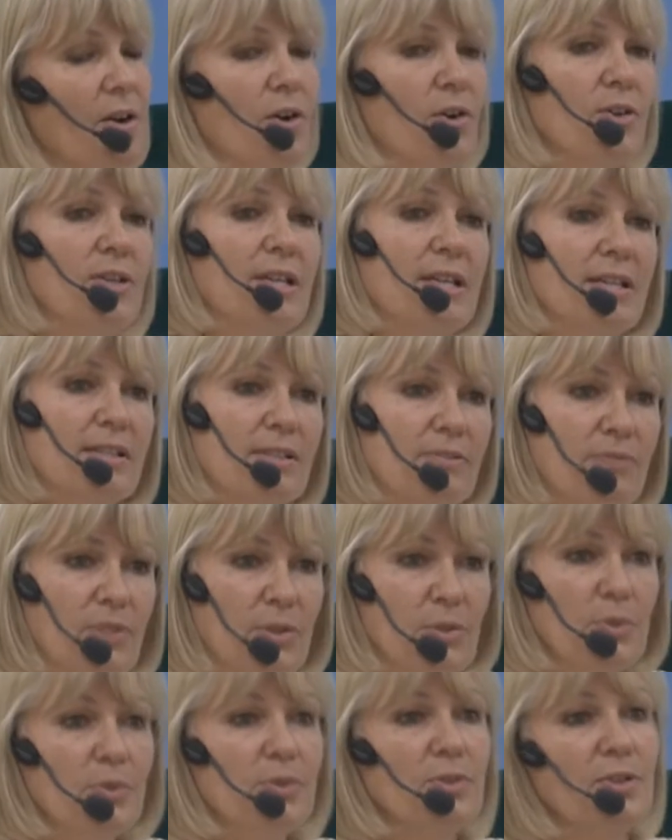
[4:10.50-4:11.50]
on his
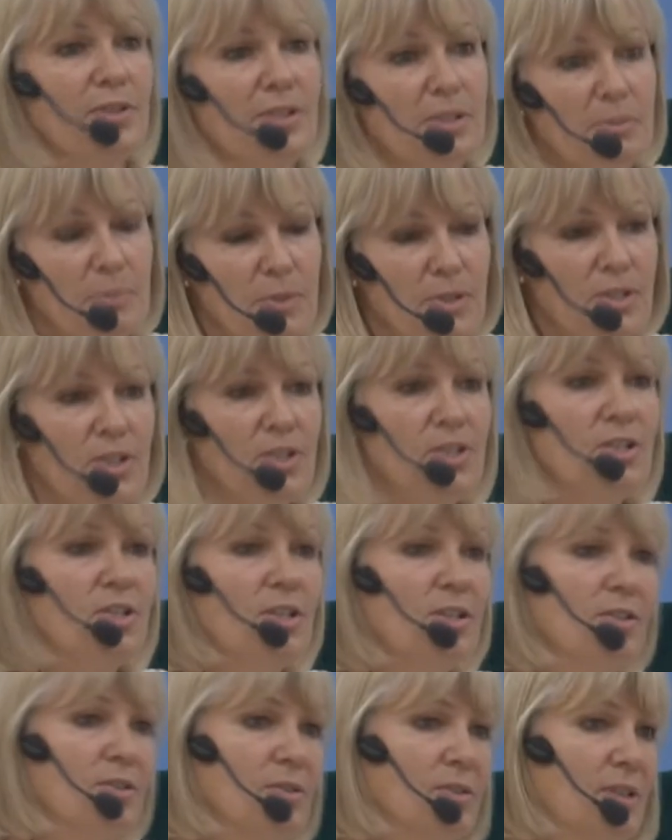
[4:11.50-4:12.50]
views, on his
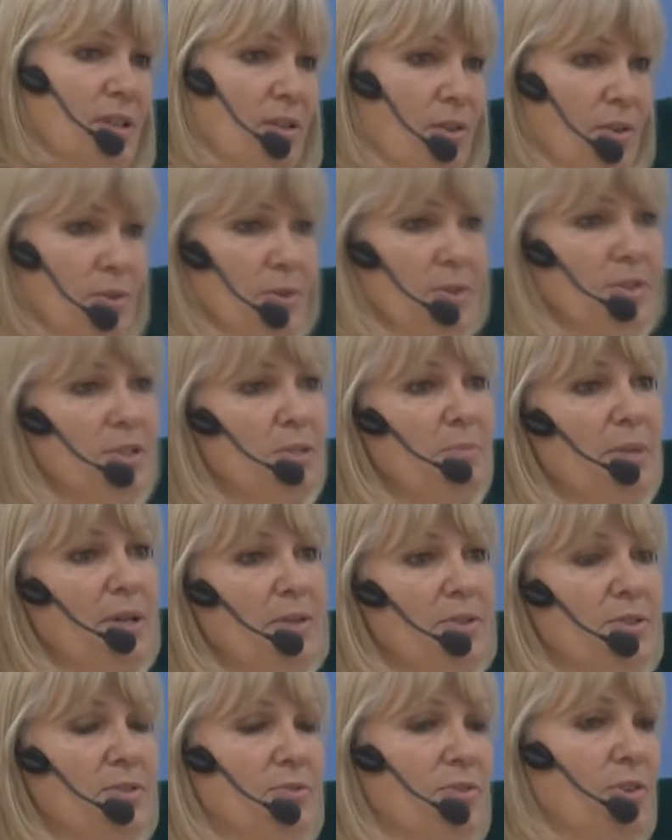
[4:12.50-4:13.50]
position, on his thoughts
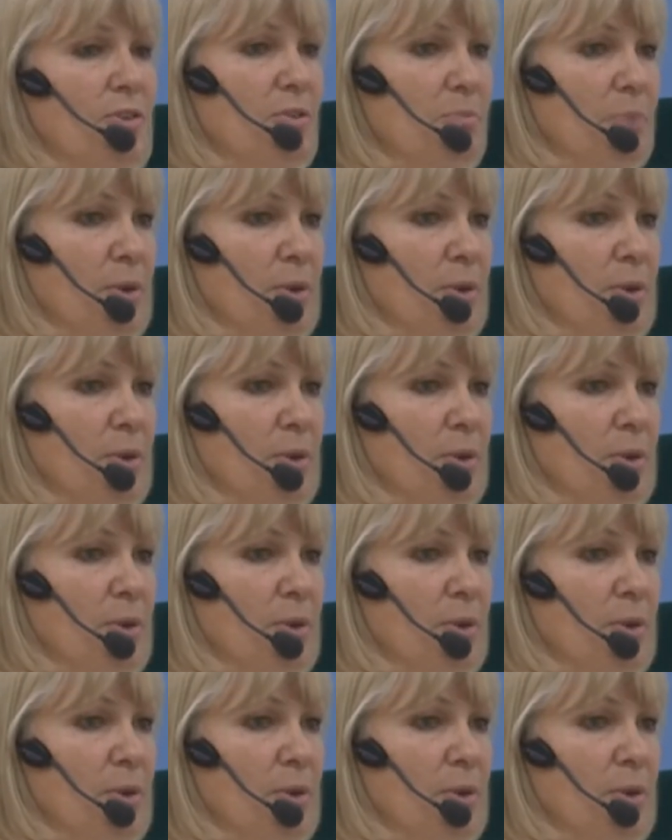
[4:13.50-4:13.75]
about foreign